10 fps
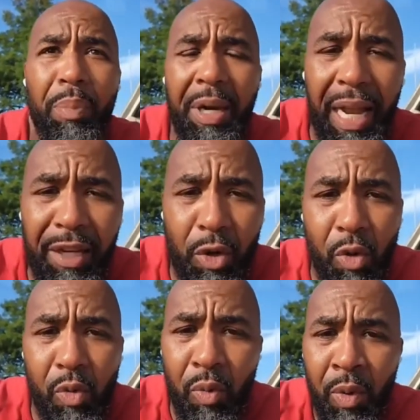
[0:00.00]
But I
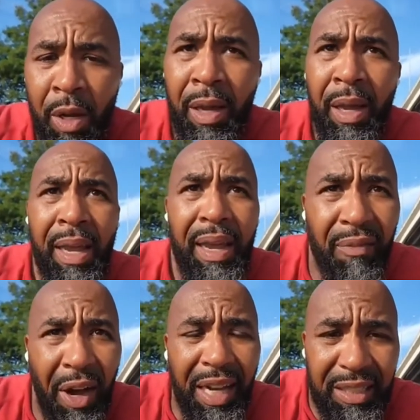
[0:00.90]
knew
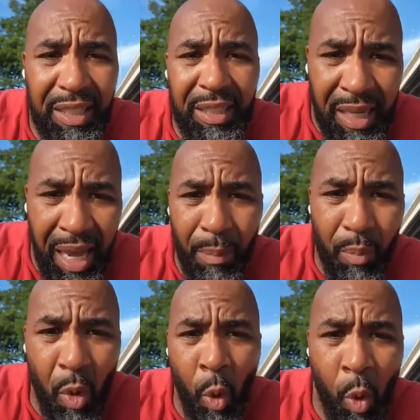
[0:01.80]
if I just kept
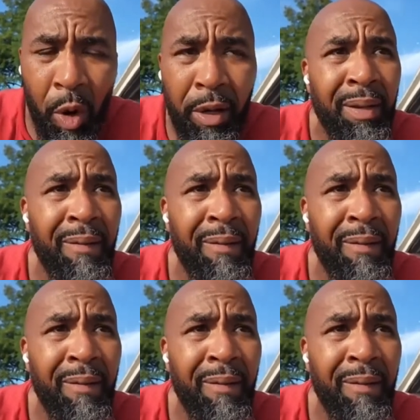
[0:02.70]
on,